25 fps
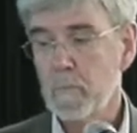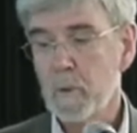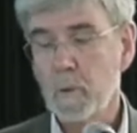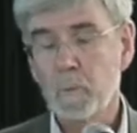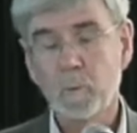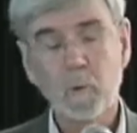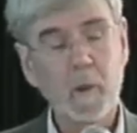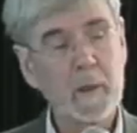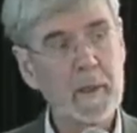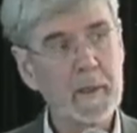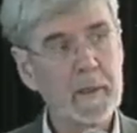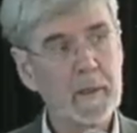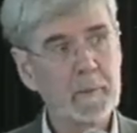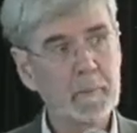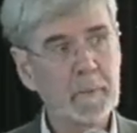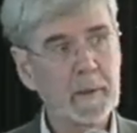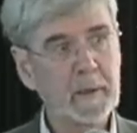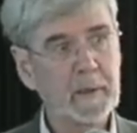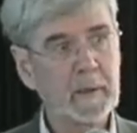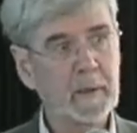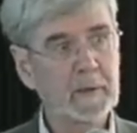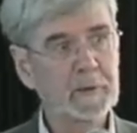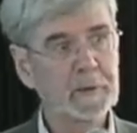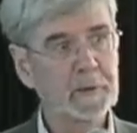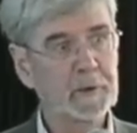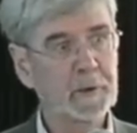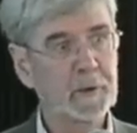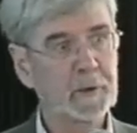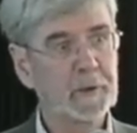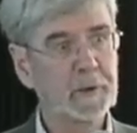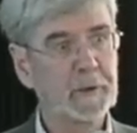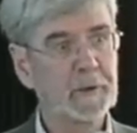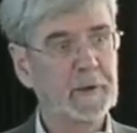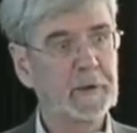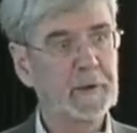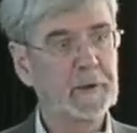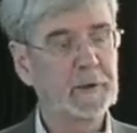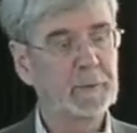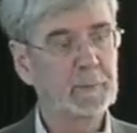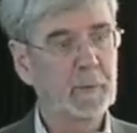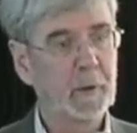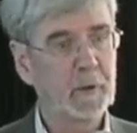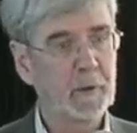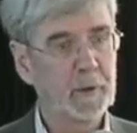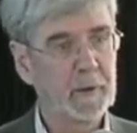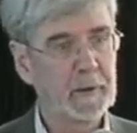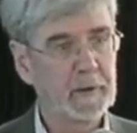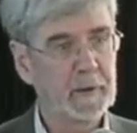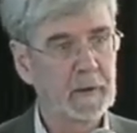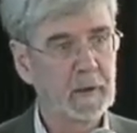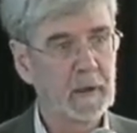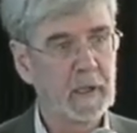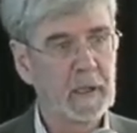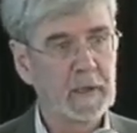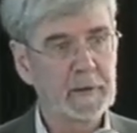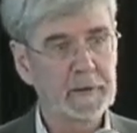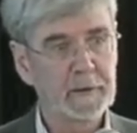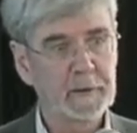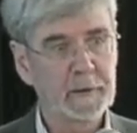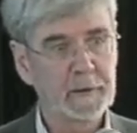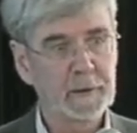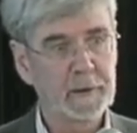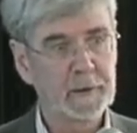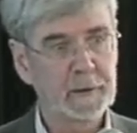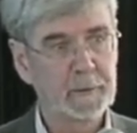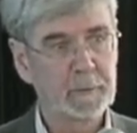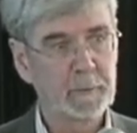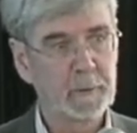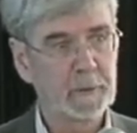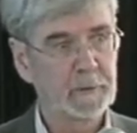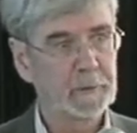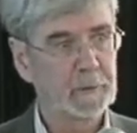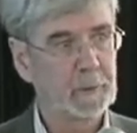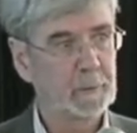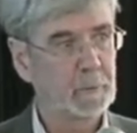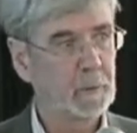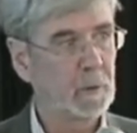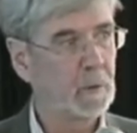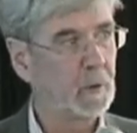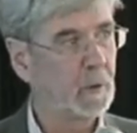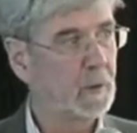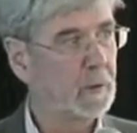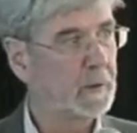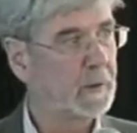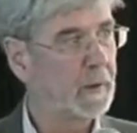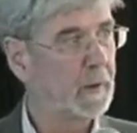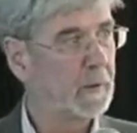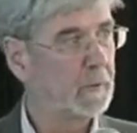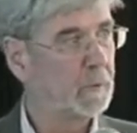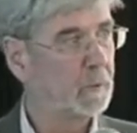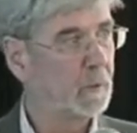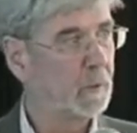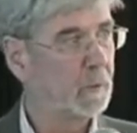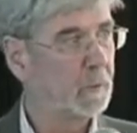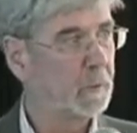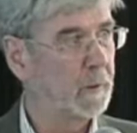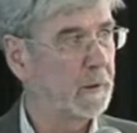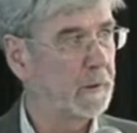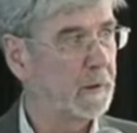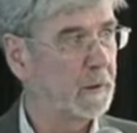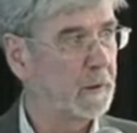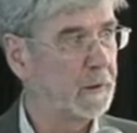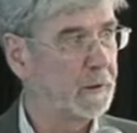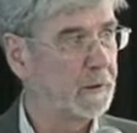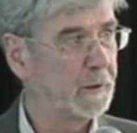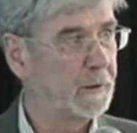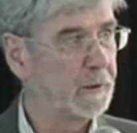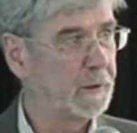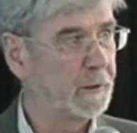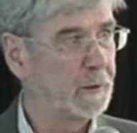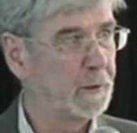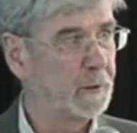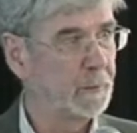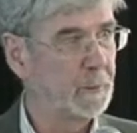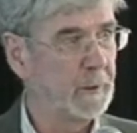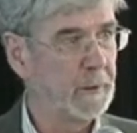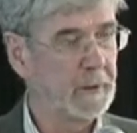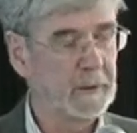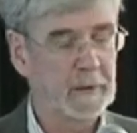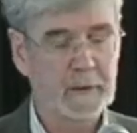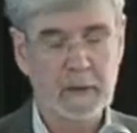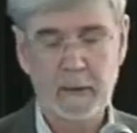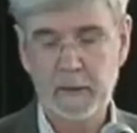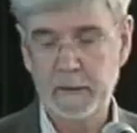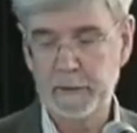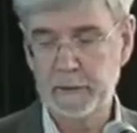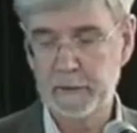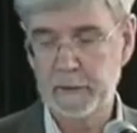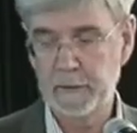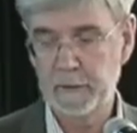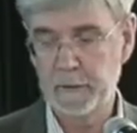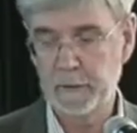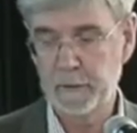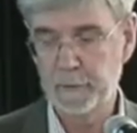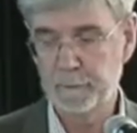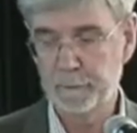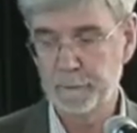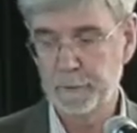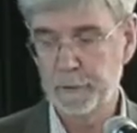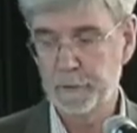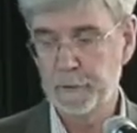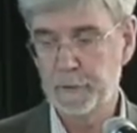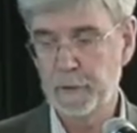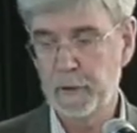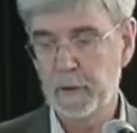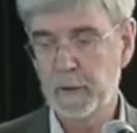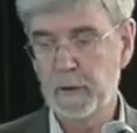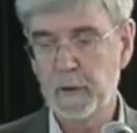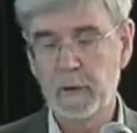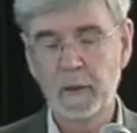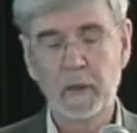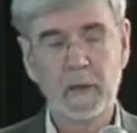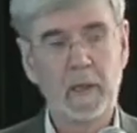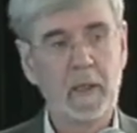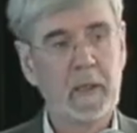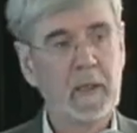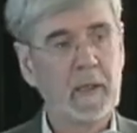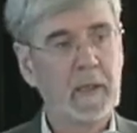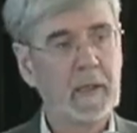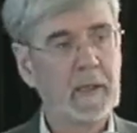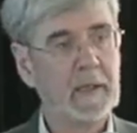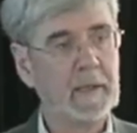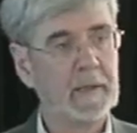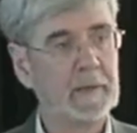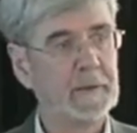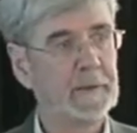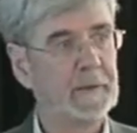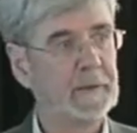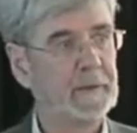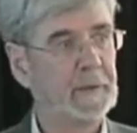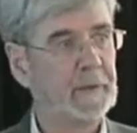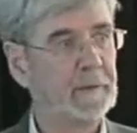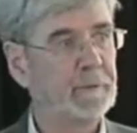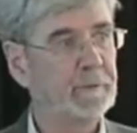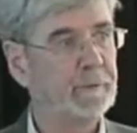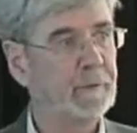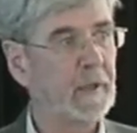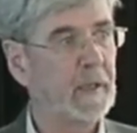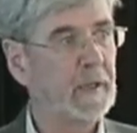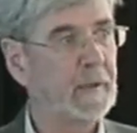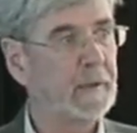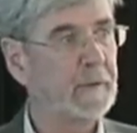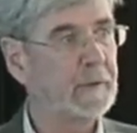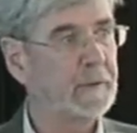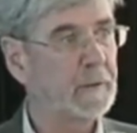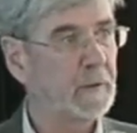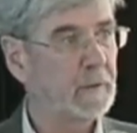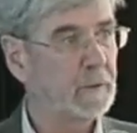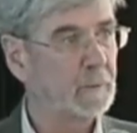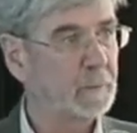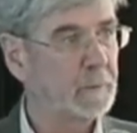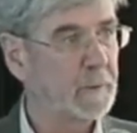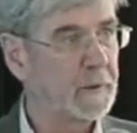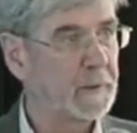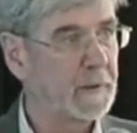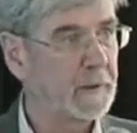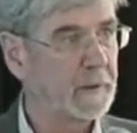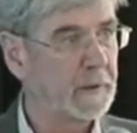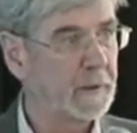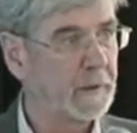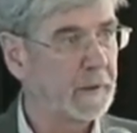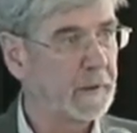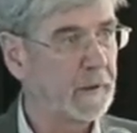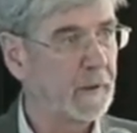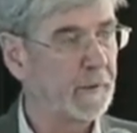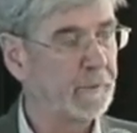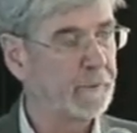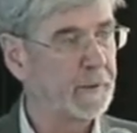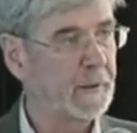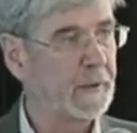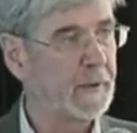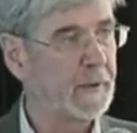One of the big uncertainties, both in the last assessment report and will continue to be the case into the future, is the fate, particularly of the